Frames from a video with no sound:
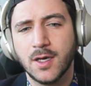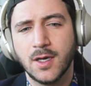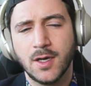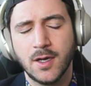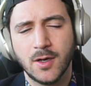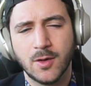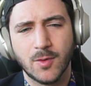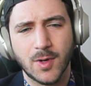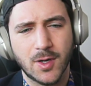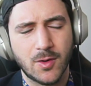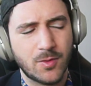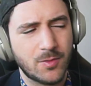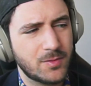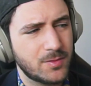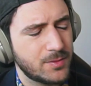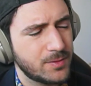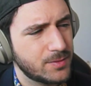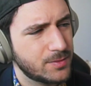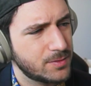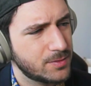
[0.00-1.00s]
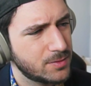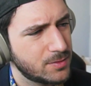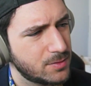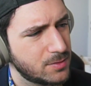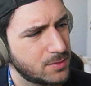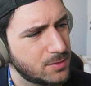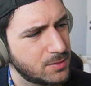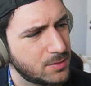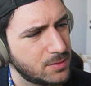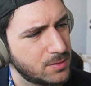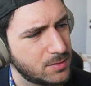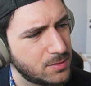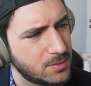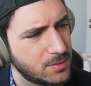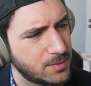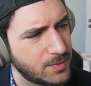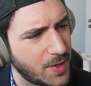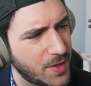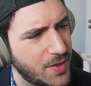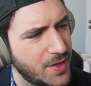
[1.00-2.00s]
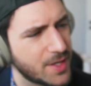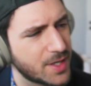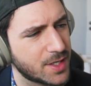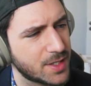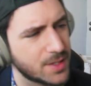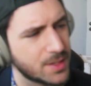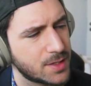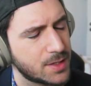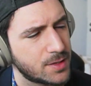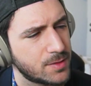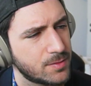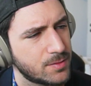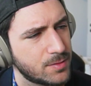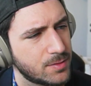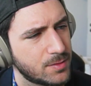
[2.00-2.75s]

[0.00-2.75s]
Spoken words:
Well, the thing is,